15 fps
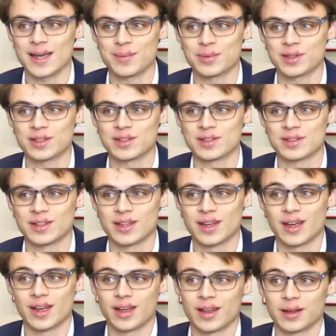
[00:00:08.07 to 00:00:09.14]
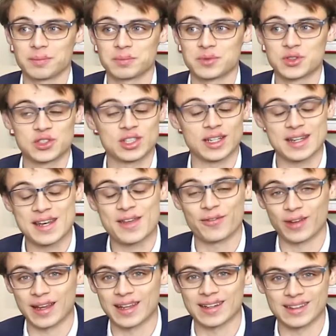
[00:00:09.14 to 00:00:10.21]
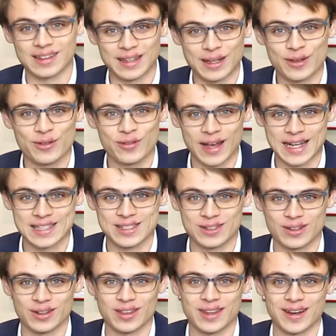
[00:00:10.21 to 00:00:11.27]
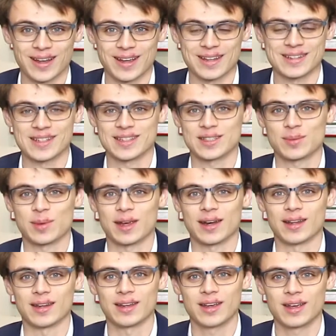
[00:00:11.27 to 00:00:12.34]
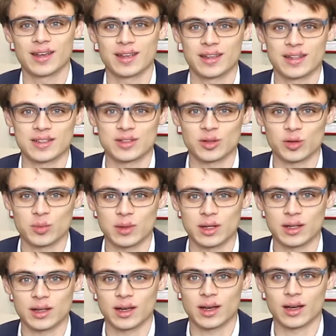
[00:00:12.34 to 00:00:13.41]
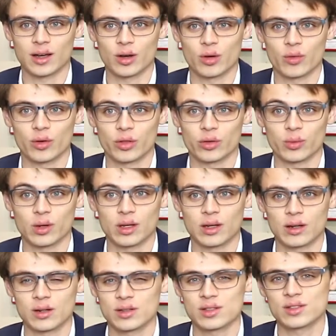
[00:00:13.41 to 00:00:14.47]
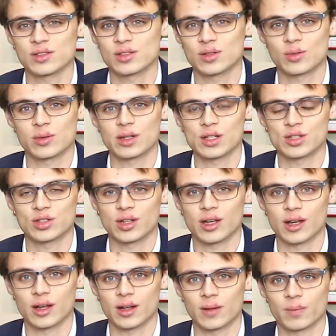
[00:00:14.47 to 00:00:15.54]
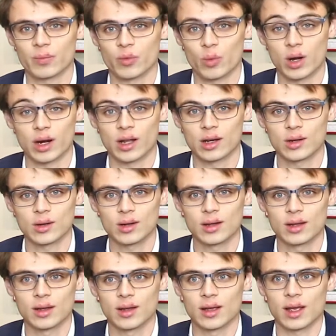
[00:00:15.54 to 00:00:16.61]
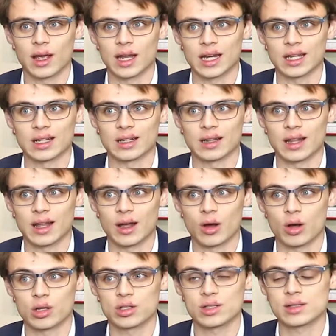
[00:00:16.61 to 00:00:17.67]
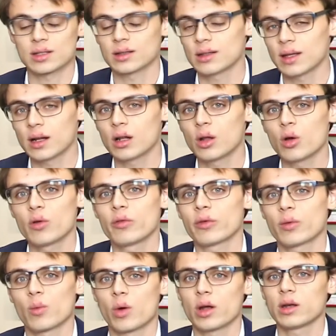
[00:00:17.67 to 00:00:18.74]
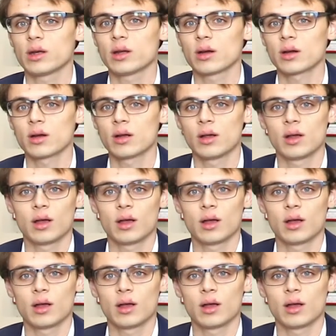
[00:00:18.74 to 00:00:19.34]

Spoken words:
happened significantly faster than I anticipated. It took me over 3 years to reach 100, and in just a little over 1 year,